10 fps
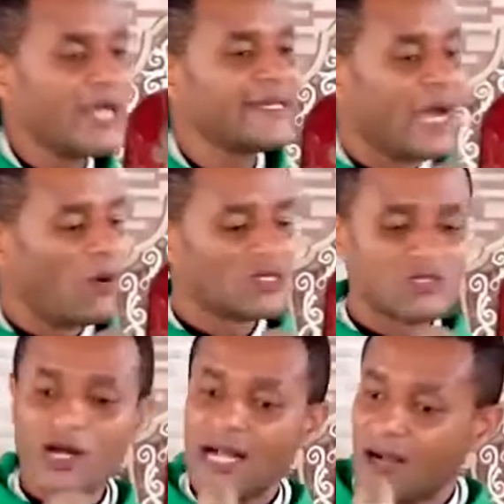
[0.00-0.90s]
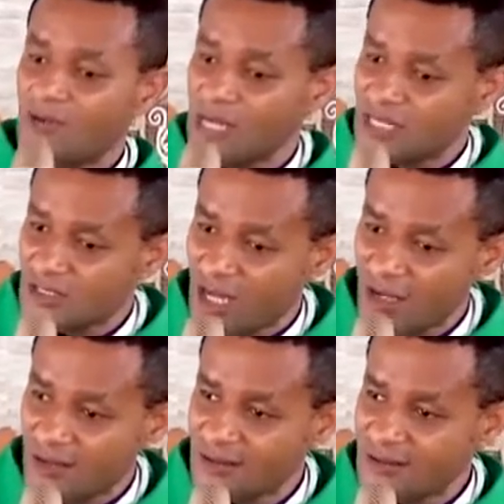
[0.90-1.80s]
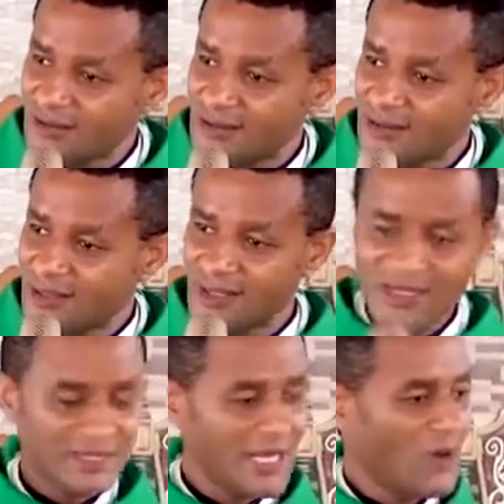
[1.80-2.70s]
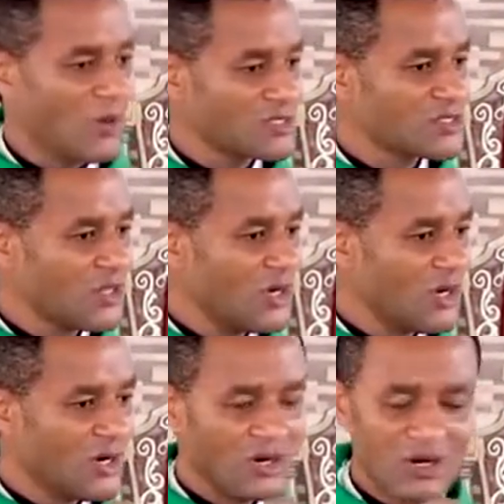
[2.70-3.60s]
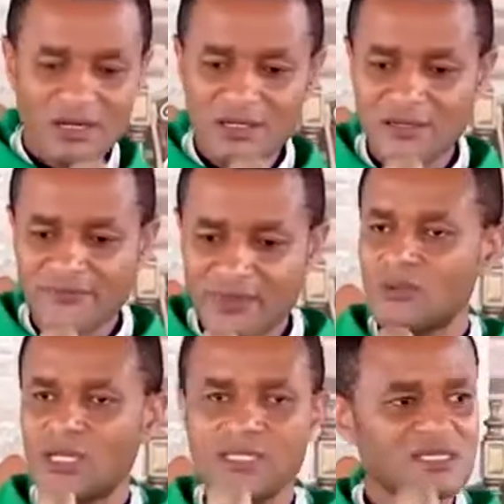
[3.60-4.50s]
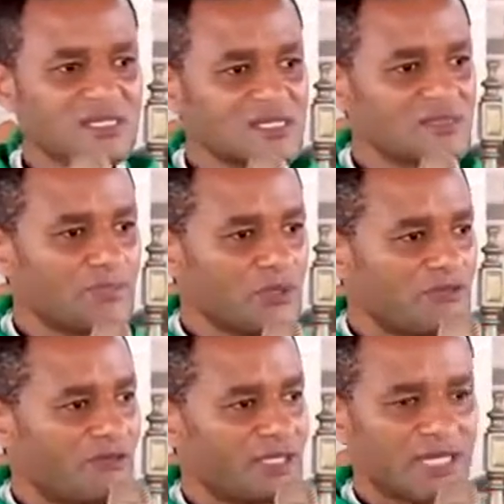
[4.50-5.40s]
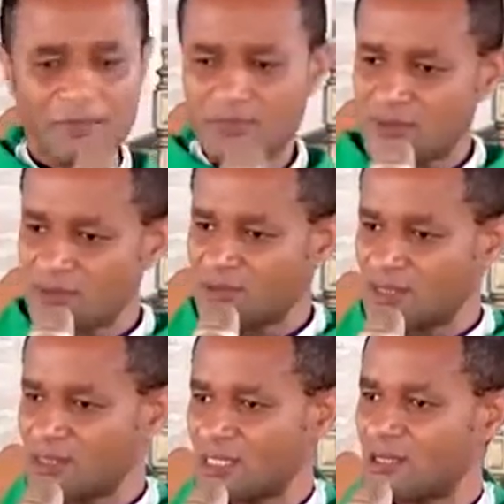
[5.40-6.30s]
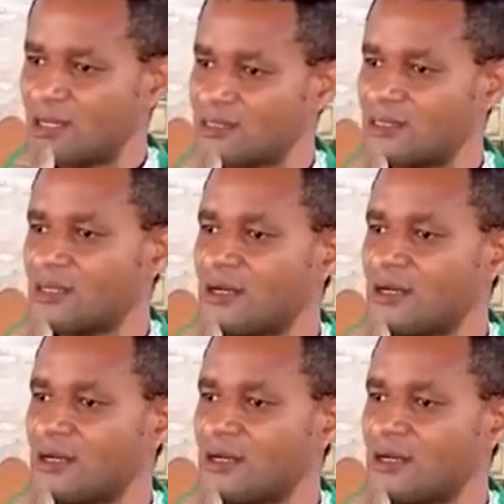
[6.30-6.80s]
when there was no calculator. There was no, what is this book for table? What do they call it?